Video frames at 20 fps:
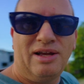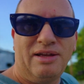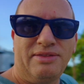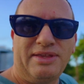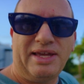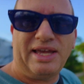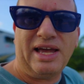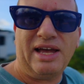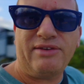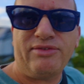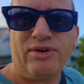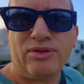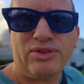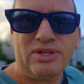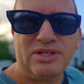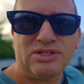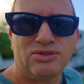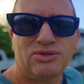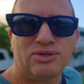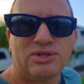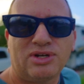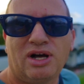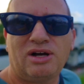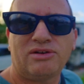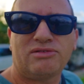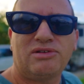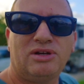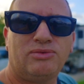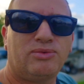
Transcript: They have all these little concrete